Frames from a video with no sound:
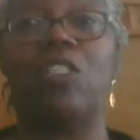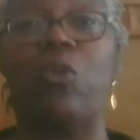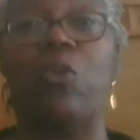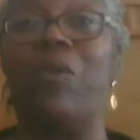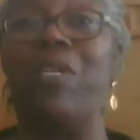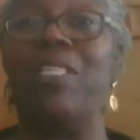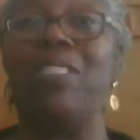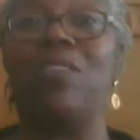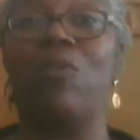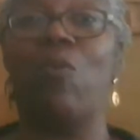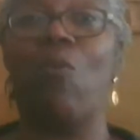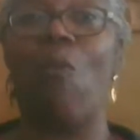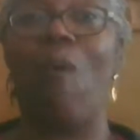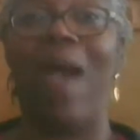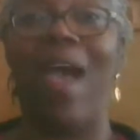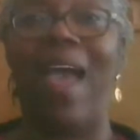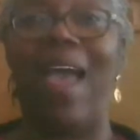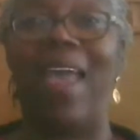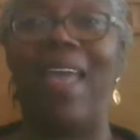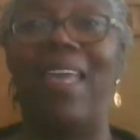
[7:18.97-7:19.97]
a reason
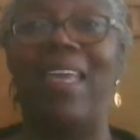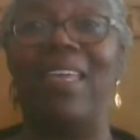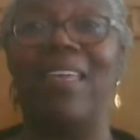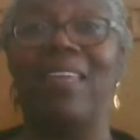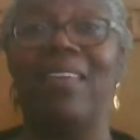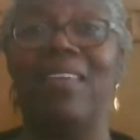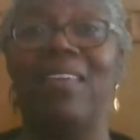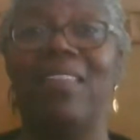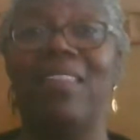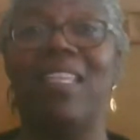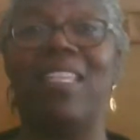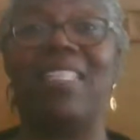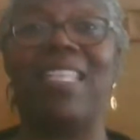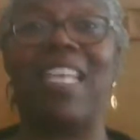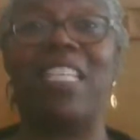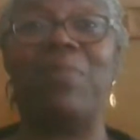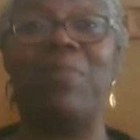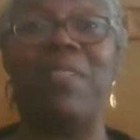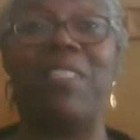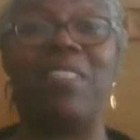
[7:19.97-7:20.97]
why this
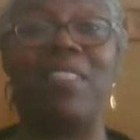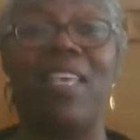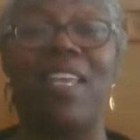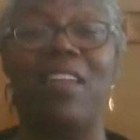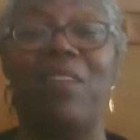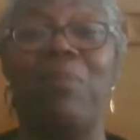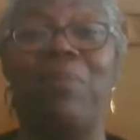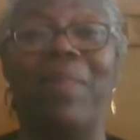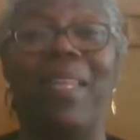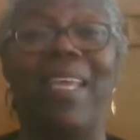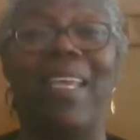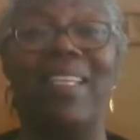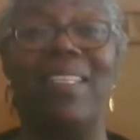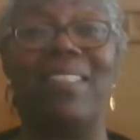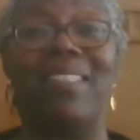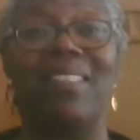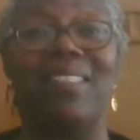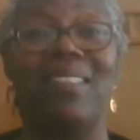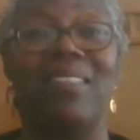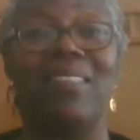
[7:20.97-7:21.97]
has been set in
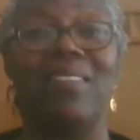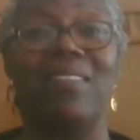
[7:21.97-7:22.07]
place.